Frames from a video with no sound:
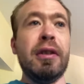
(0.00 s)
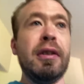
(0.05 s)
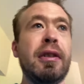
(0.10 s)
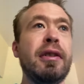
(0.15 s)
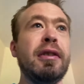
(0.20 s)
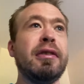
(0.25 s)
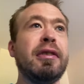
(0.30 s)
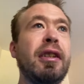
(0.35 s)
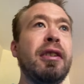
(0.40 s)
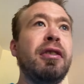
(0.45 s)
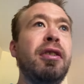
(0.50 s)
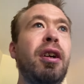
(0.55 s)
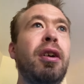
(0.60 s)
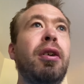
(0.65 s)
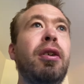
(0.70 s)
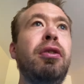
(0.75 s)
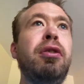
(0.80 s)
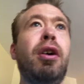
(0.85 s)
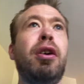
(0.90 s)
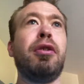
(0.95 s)
say, yeah,
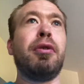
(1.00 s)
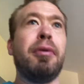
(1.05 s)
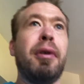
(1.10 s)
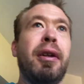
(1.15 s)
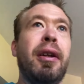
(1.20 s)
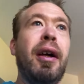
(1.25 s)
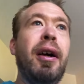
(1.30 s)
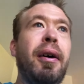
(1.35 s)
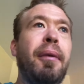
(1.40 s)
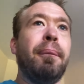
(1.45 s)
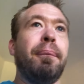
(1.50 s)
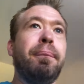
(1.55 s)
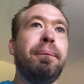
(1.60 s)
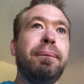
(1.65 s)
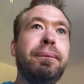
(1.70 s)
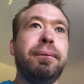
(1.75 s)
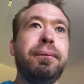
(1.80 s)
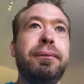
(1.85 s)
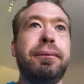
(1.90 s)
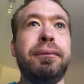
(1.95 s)
not going that.
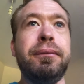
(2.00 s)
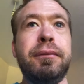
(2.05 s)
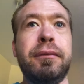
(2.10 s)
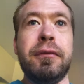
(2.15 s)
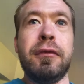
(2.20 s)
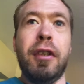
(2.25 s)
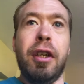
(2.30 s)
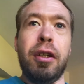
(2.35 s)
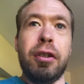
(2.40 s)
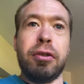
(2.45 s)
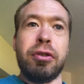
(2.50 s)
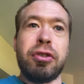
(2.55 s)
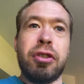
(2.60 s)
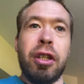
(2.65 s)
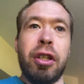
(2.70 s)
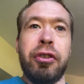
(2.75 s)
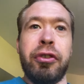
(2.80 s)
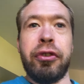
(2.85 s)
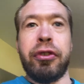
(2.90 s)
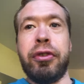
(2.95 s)
No,
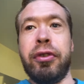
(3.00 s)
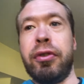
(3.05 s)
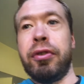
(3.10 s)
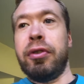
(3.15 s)
trance